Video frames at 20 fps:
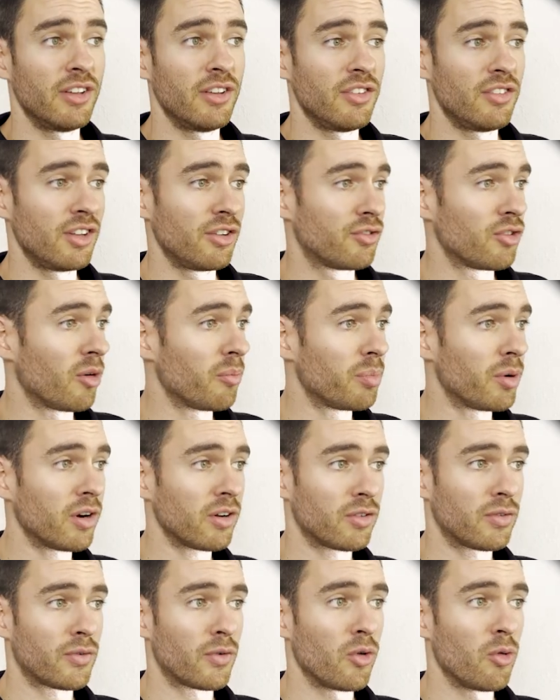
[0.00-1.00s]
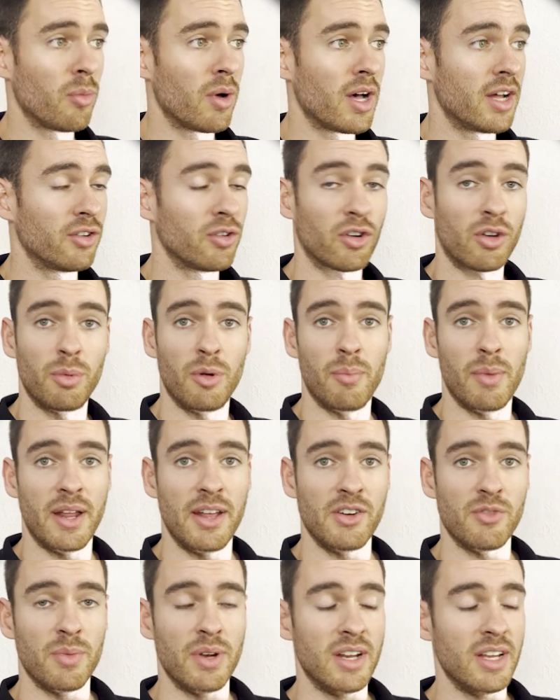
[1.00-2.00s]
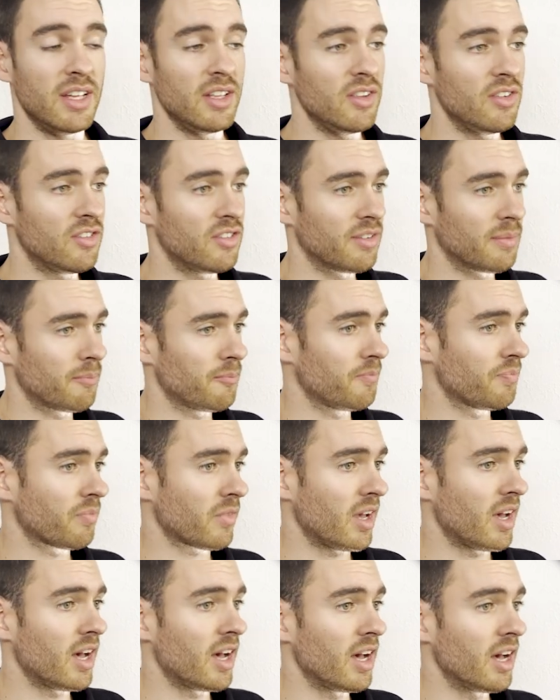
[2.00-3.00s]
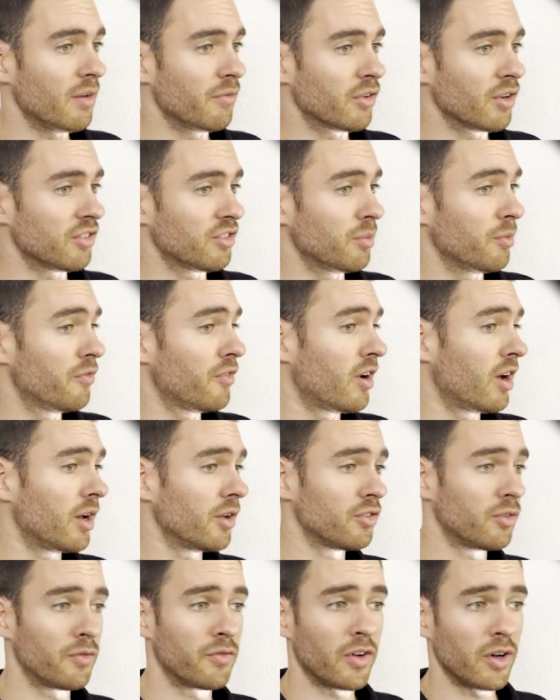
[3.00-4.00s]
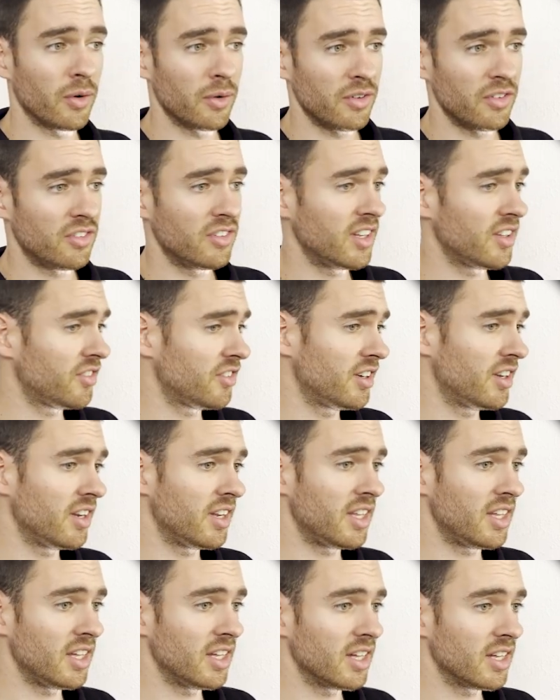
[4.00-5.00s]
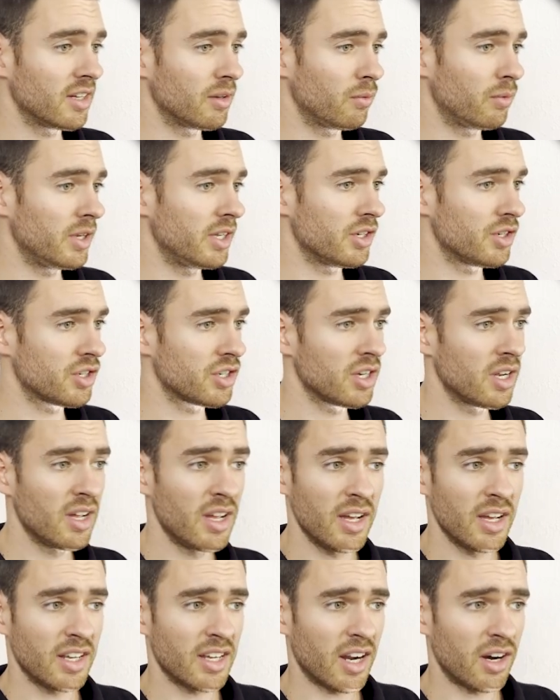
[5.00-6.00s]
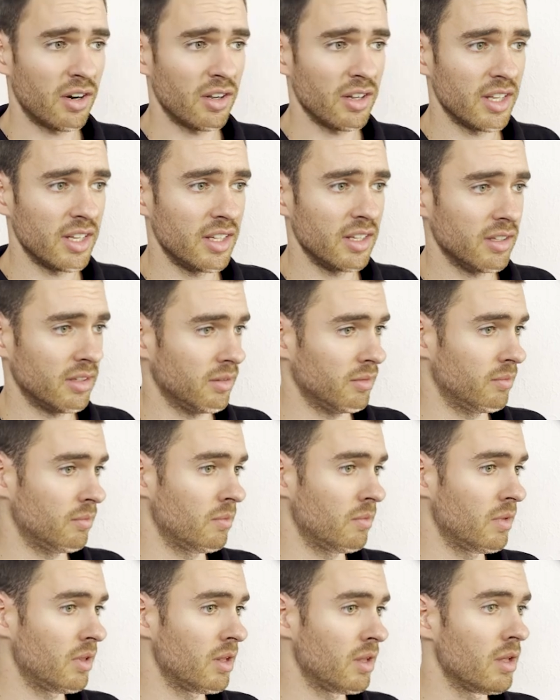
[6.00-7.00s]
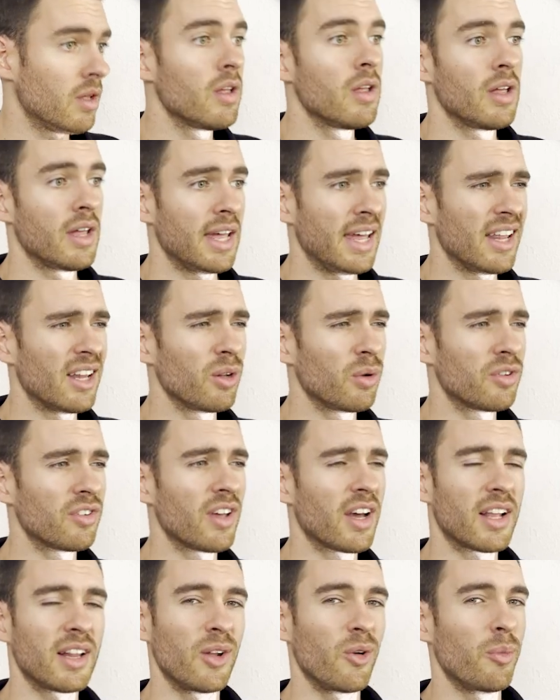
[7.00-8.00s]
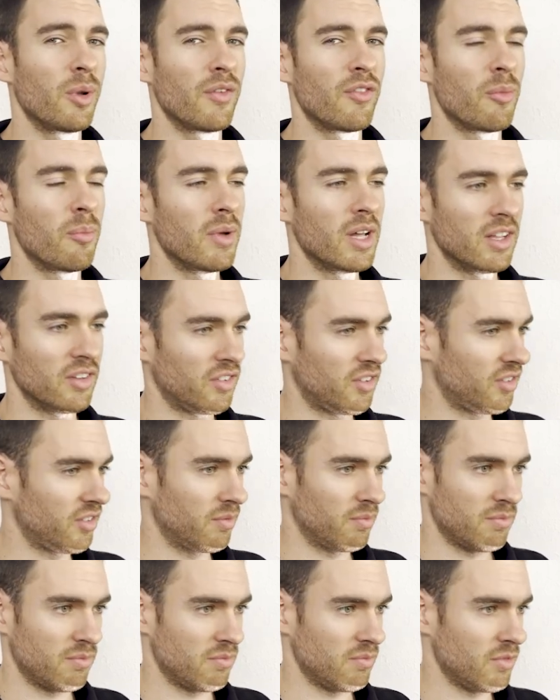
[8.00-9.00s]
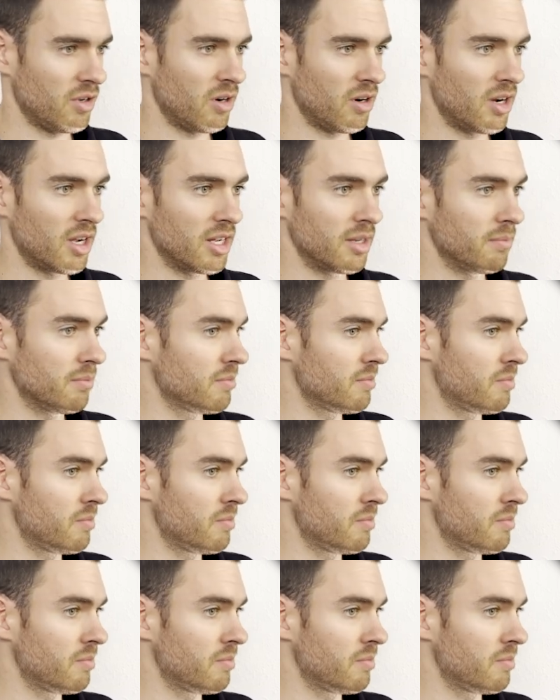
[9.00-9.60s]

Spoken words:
using Dropbox for all my document management needs. I've got some files and folders nested in here, which currently it looks like a little bit of a mess, all right?